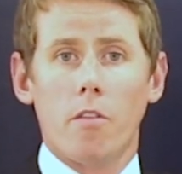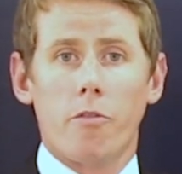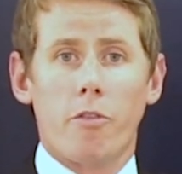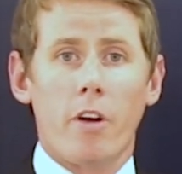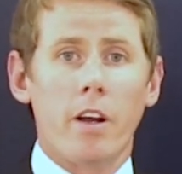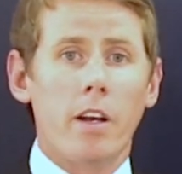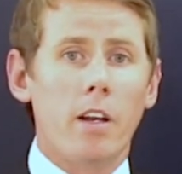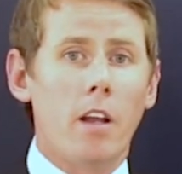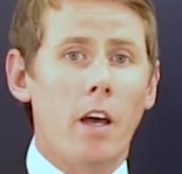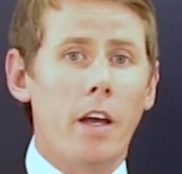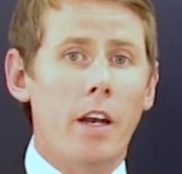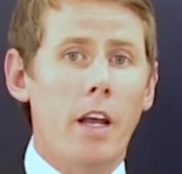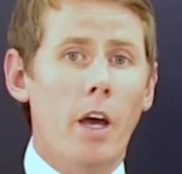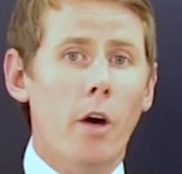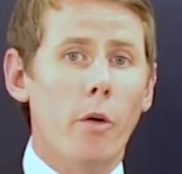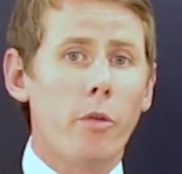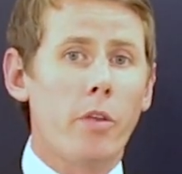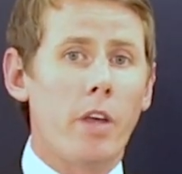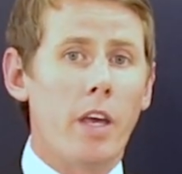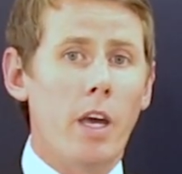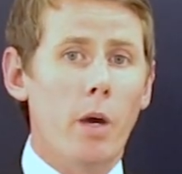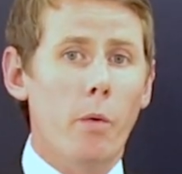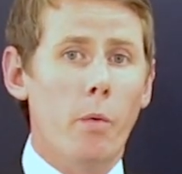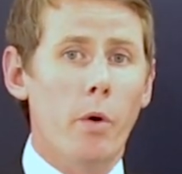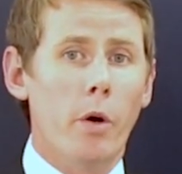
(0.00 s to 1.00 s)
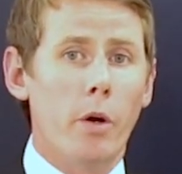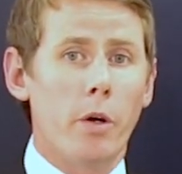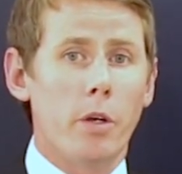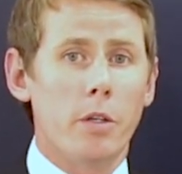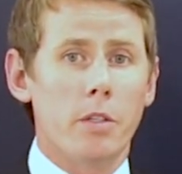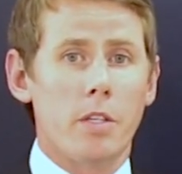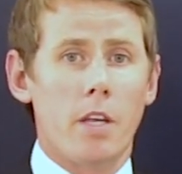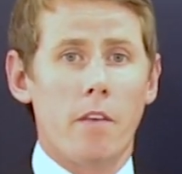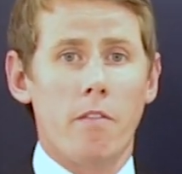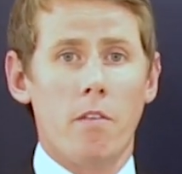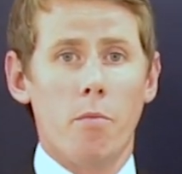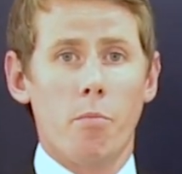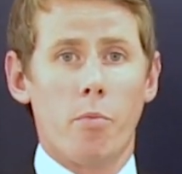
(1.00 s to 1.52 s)
Frontline healthcare
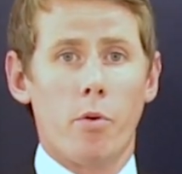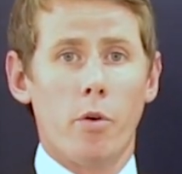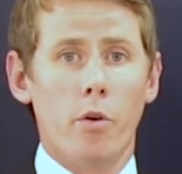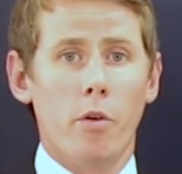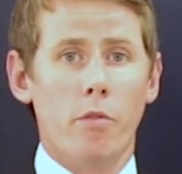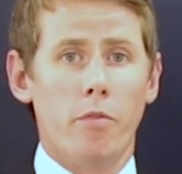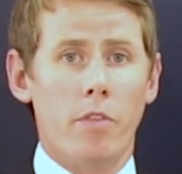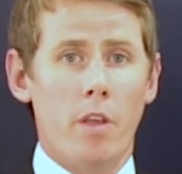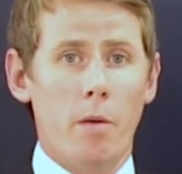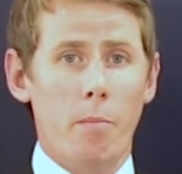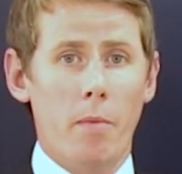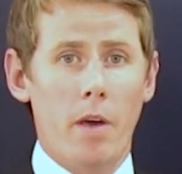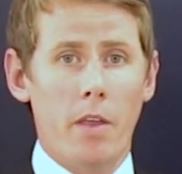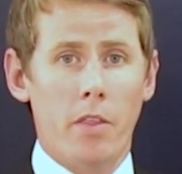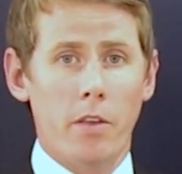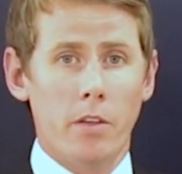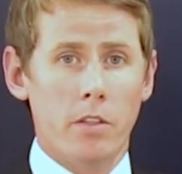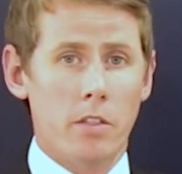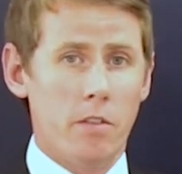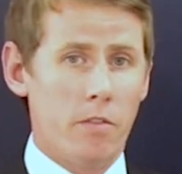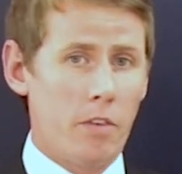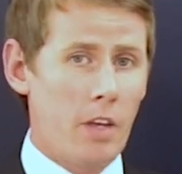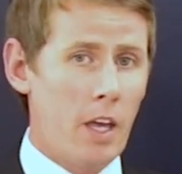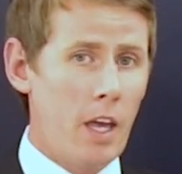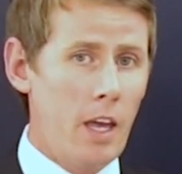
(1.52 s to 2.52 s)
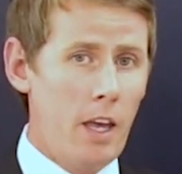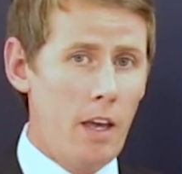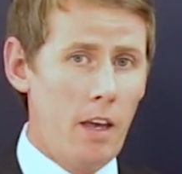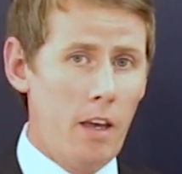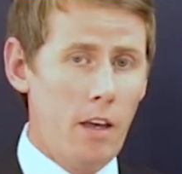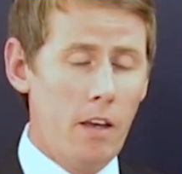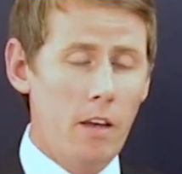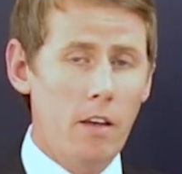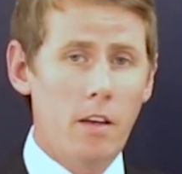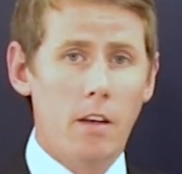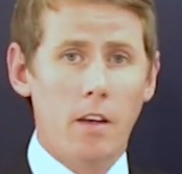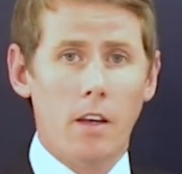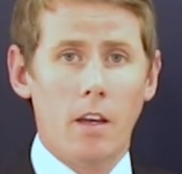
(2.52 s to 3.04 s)
workers have improved their methods of
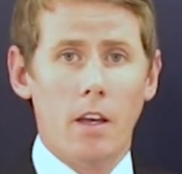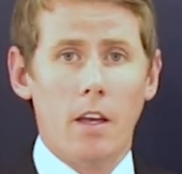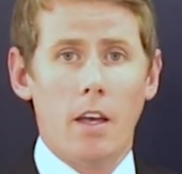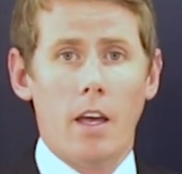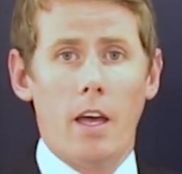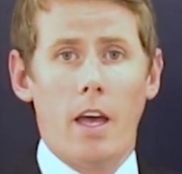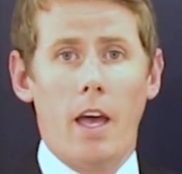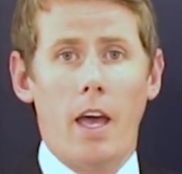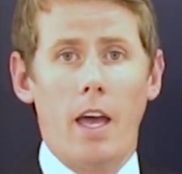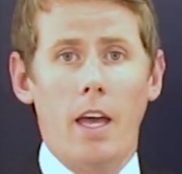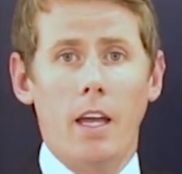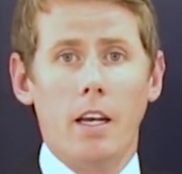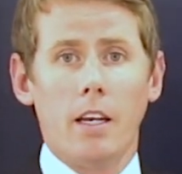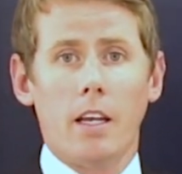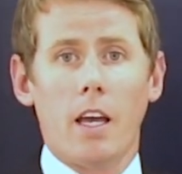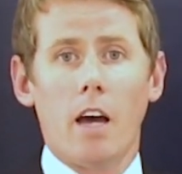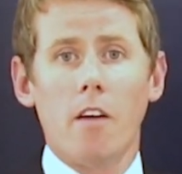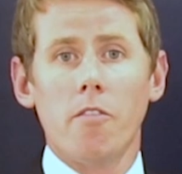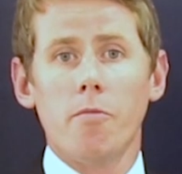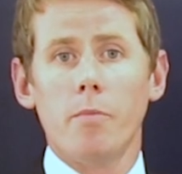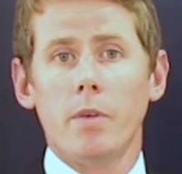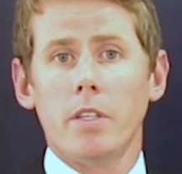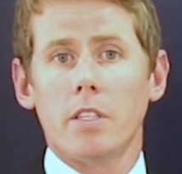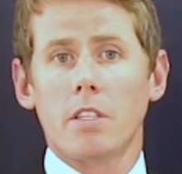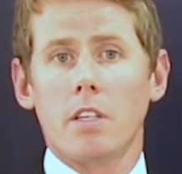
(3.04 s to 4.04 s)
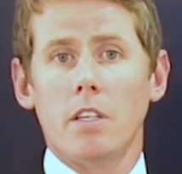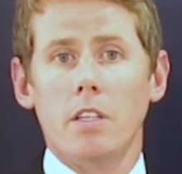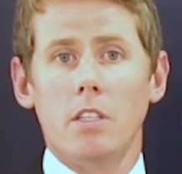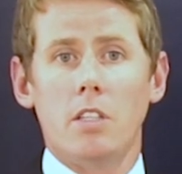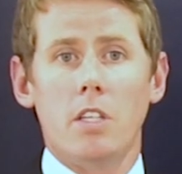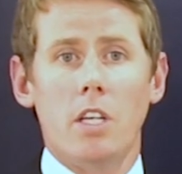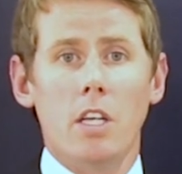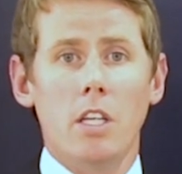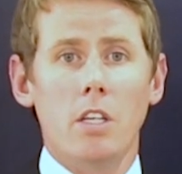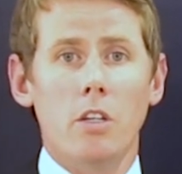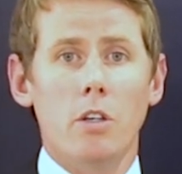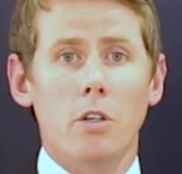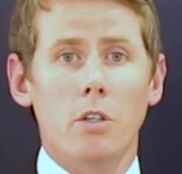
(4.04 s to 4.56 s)
care, and governments
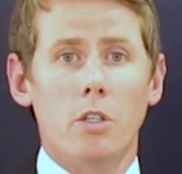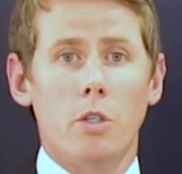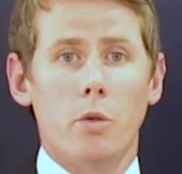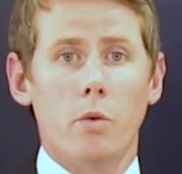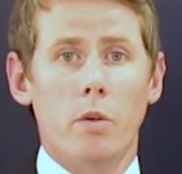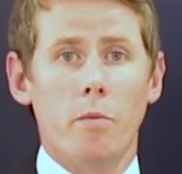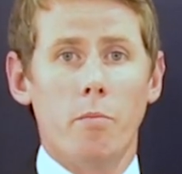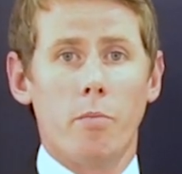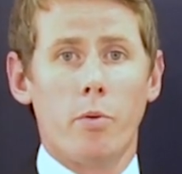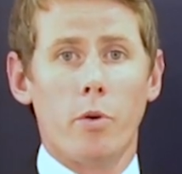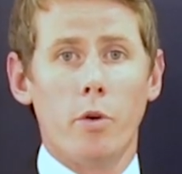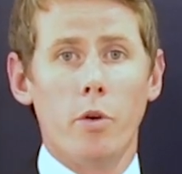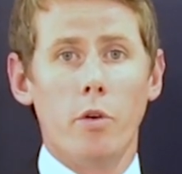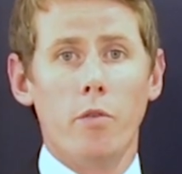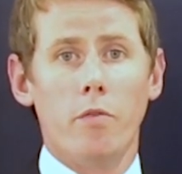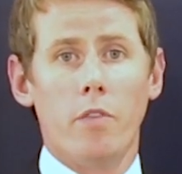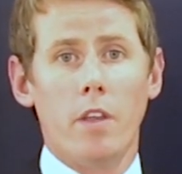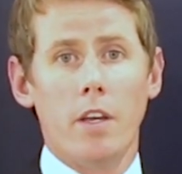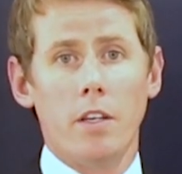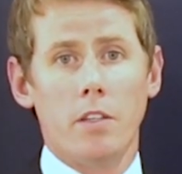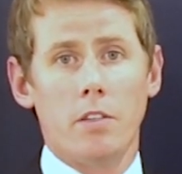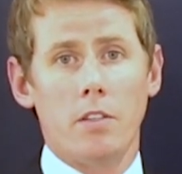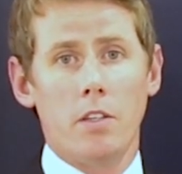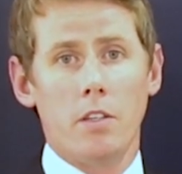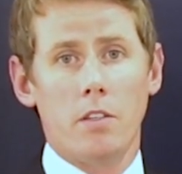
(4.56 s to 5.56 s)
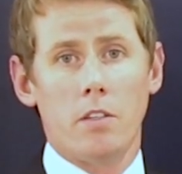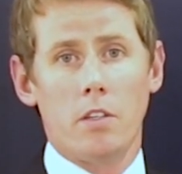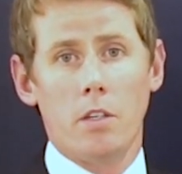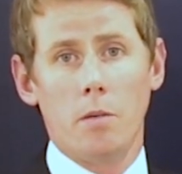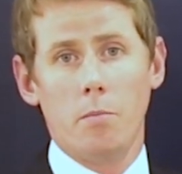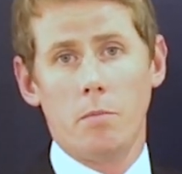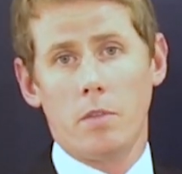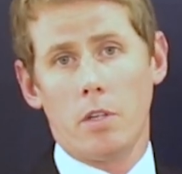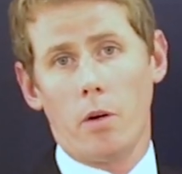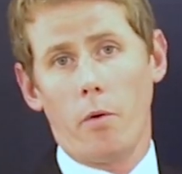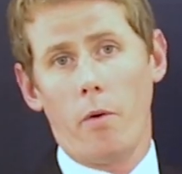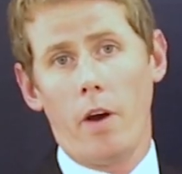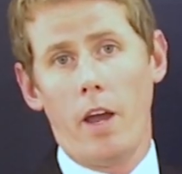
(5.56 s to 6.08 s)
continue to improve their
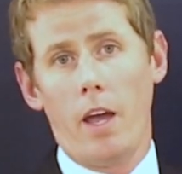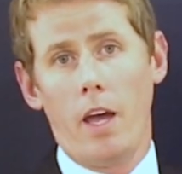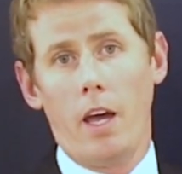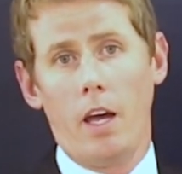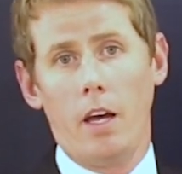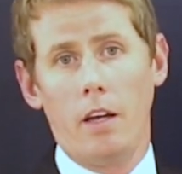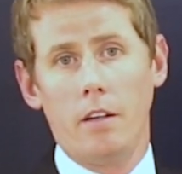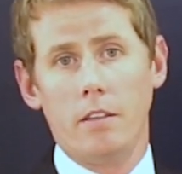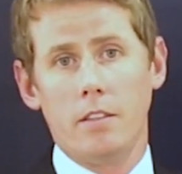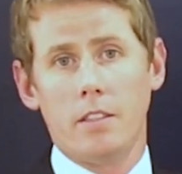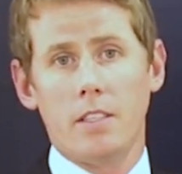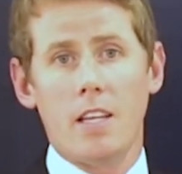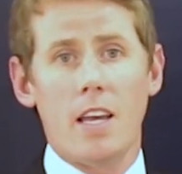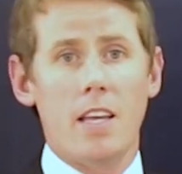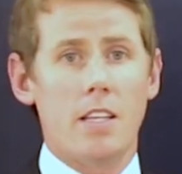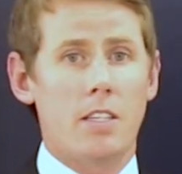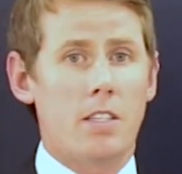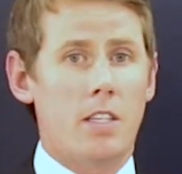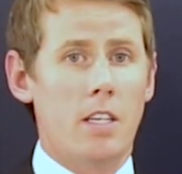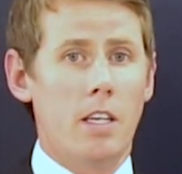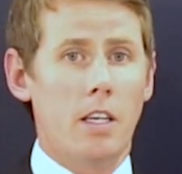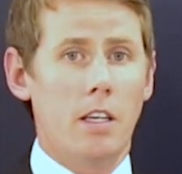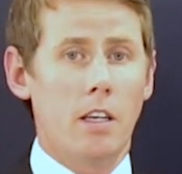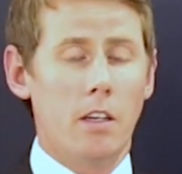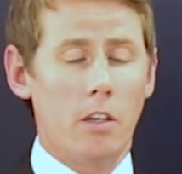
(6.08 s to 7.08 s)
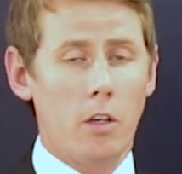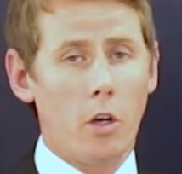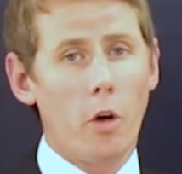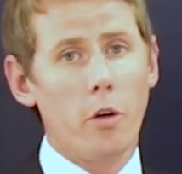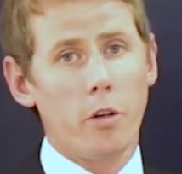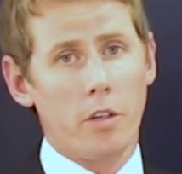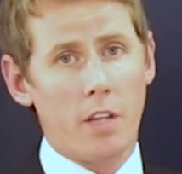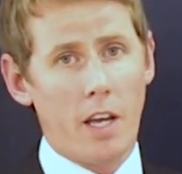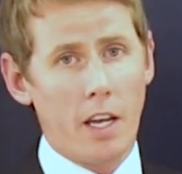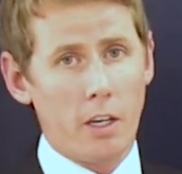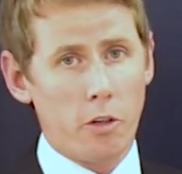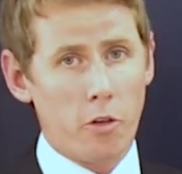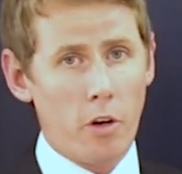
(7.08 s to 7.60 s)
systems around testing and
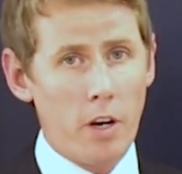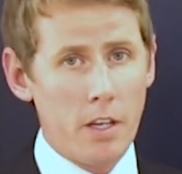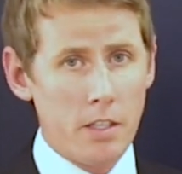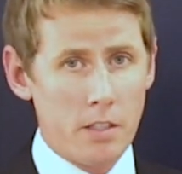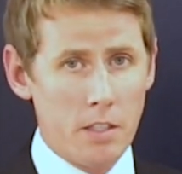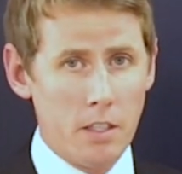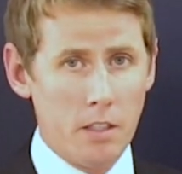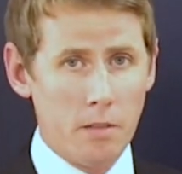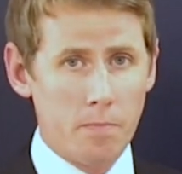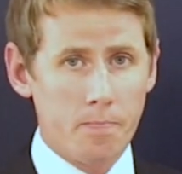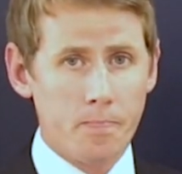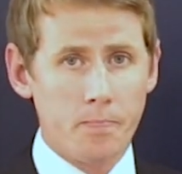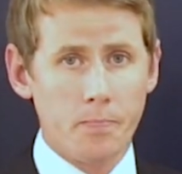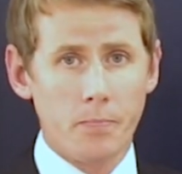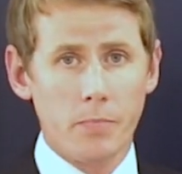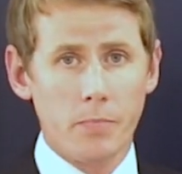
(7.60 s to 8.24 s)
contact tracing.